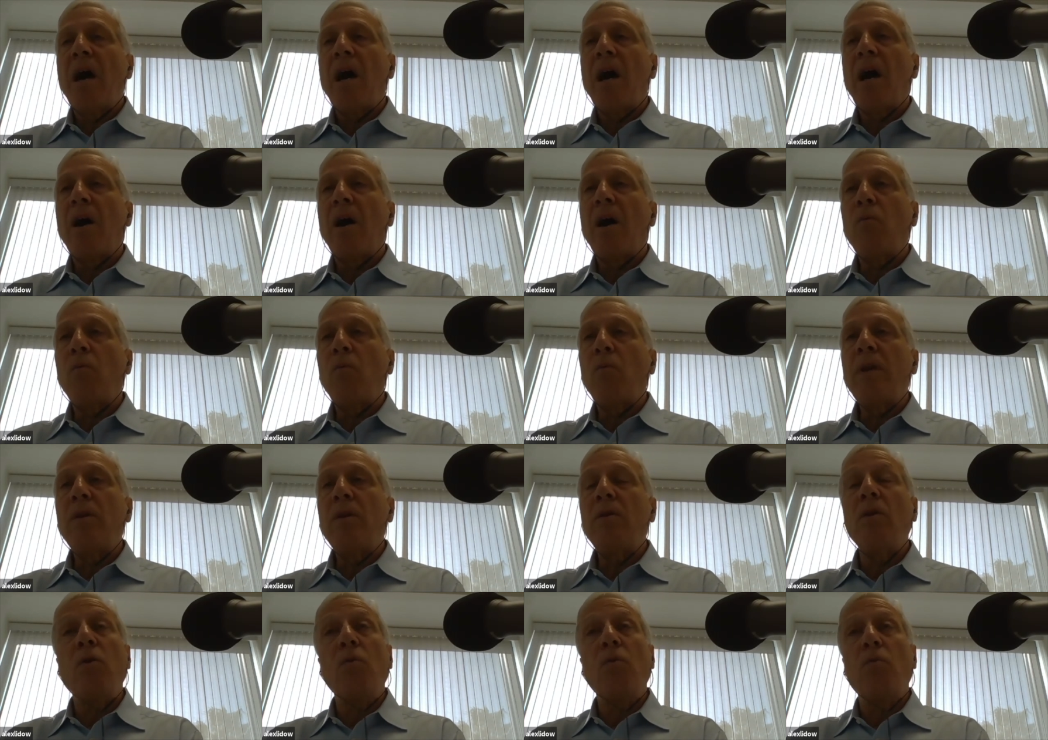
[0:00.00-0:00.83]
uh, we
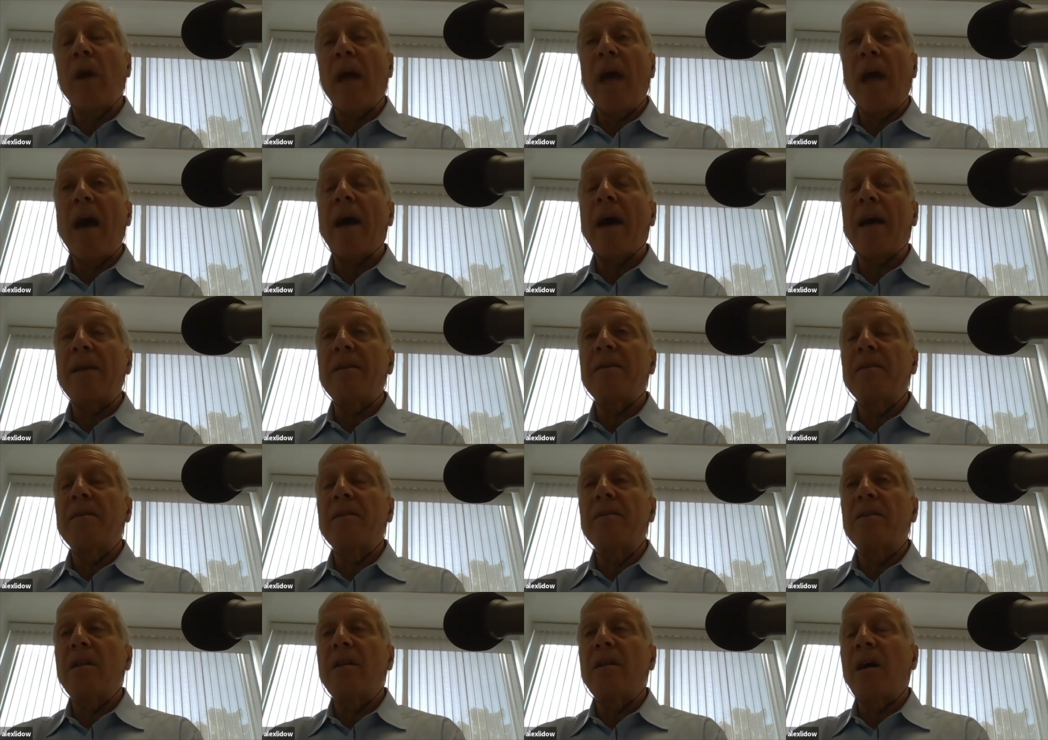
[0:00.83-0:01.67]
knew we had
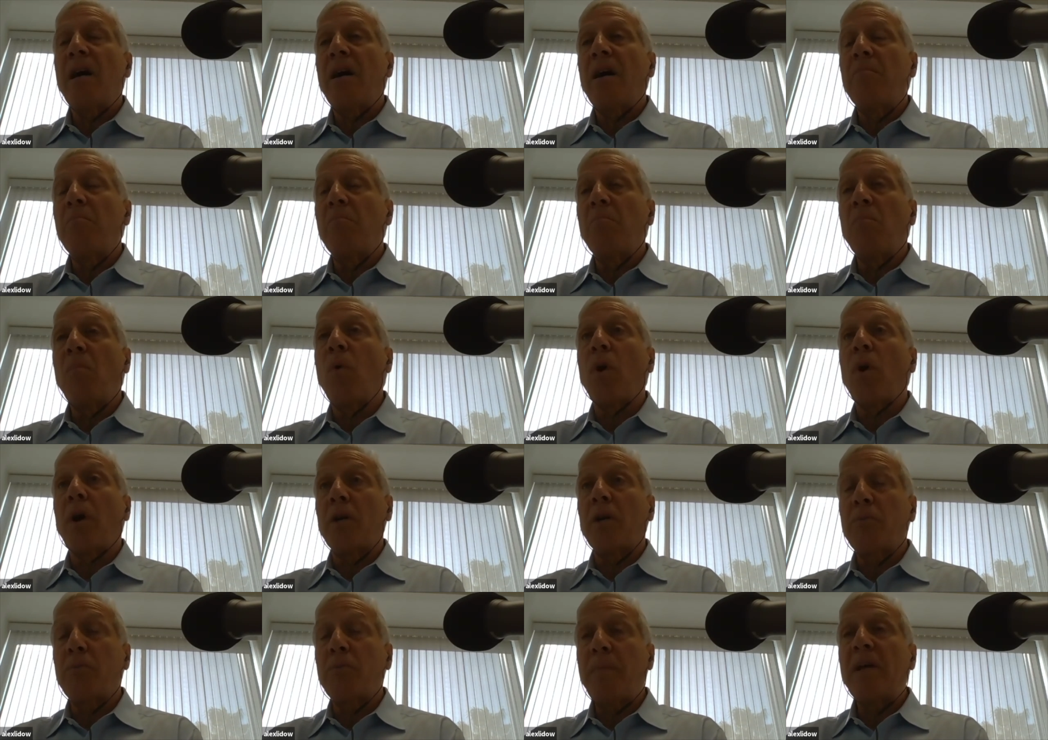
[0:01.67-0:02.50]
um, more
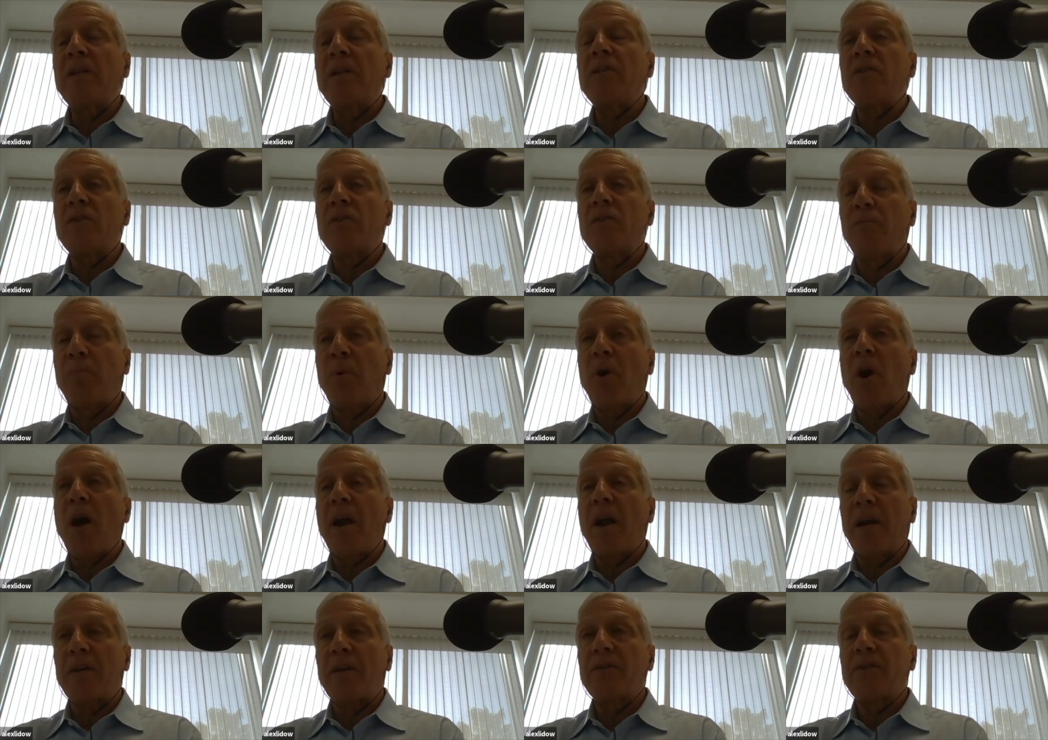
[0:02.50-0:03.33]
expensive
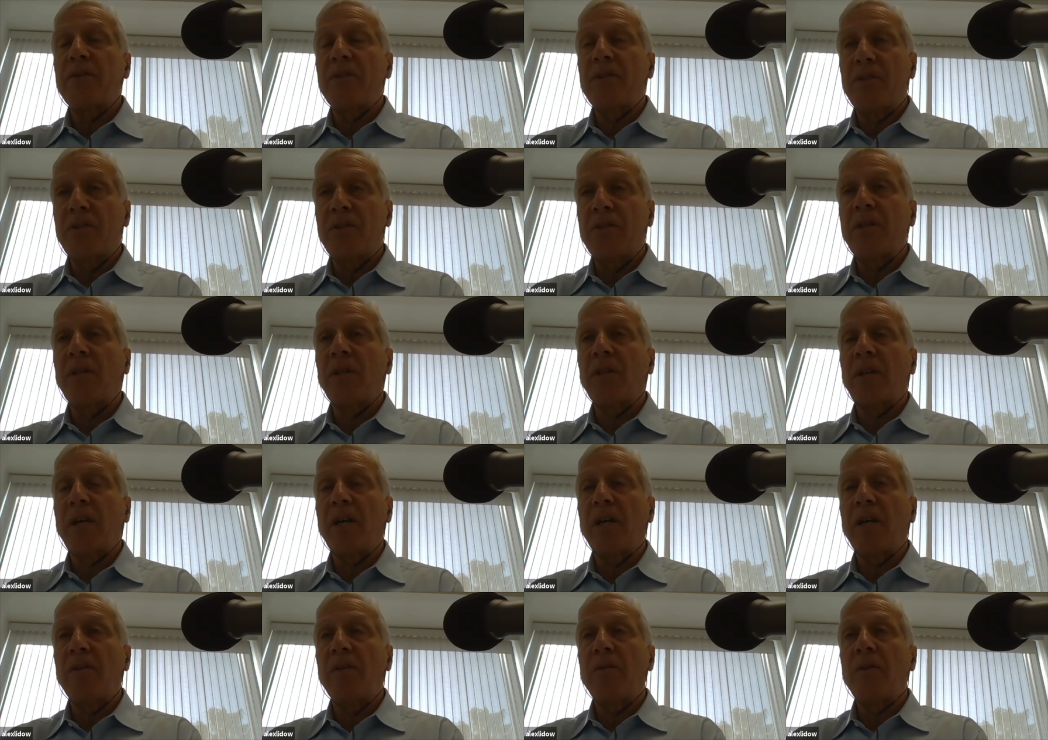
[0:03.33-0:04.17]
products than
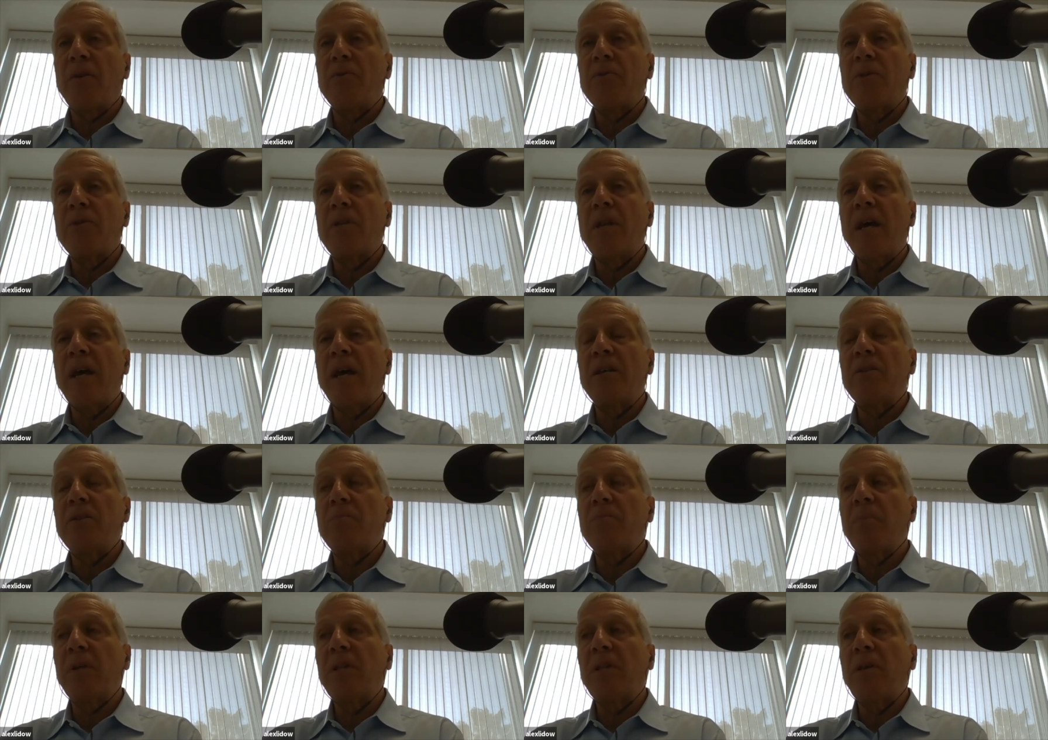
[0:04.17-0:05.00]
silicon in those
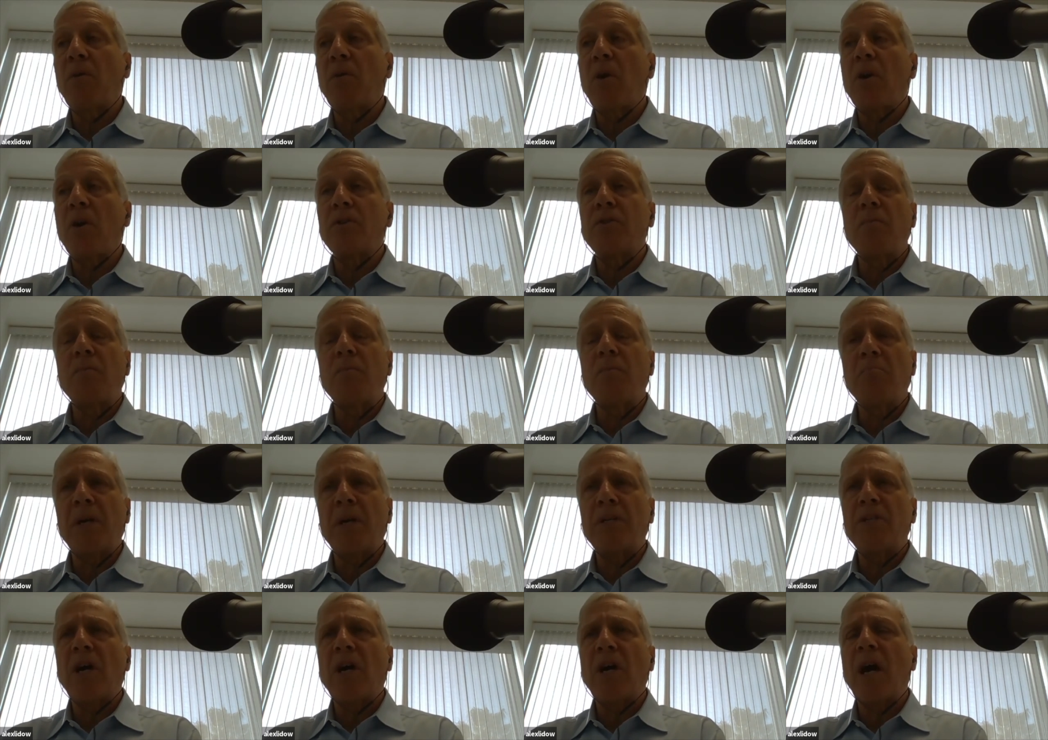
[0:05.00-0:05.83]
days, but they were also
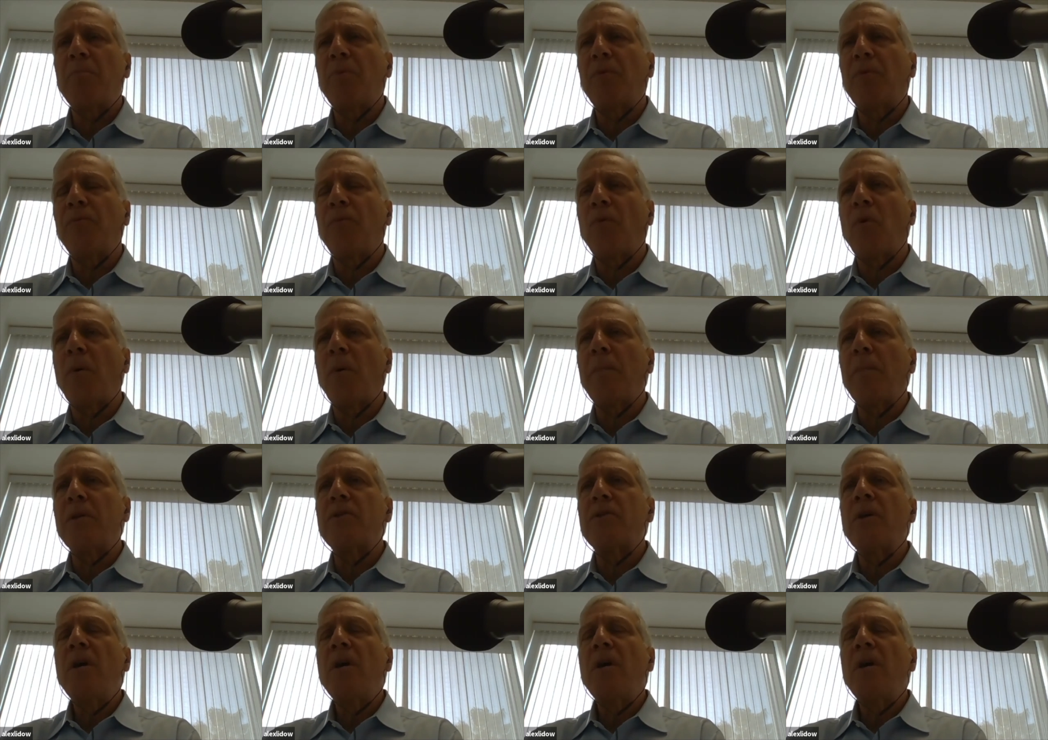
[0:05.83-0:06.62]
much higher performance.